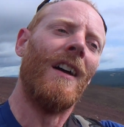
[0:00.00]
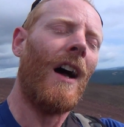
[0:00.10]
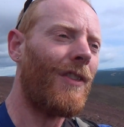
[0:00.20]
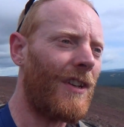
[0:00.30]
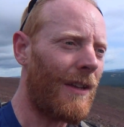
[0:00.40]

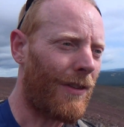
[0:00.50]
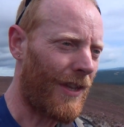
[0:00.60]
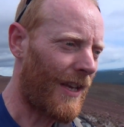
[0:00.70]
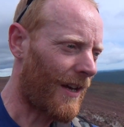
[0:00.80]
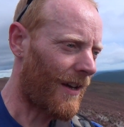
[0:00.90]
underneath
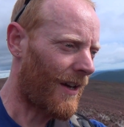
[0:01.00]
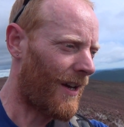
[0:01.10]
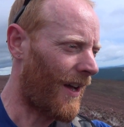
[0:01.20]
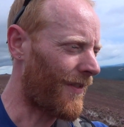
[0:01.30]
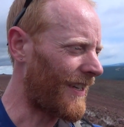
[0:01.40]

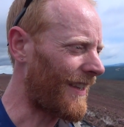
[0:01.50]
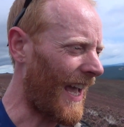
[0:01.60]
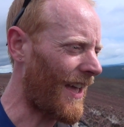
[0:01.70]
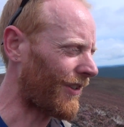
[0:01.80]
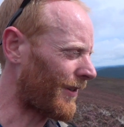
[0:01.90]
the
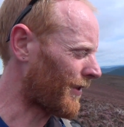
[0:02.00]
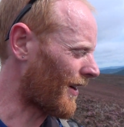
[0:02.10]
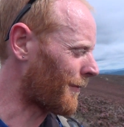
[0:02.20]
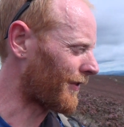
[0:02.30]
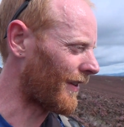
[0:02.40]
heather
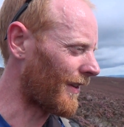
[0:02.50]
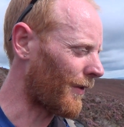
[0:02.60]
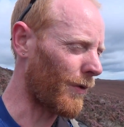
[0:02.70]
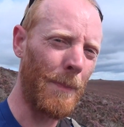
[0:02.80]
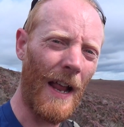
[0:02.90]
sometimes, and
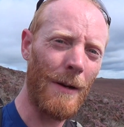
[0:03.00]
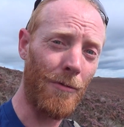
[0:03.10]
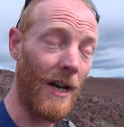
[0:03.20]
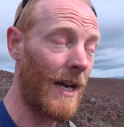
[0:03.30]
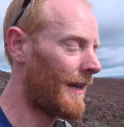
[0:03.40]
all the
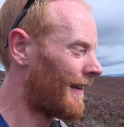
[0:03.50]
blaeberry.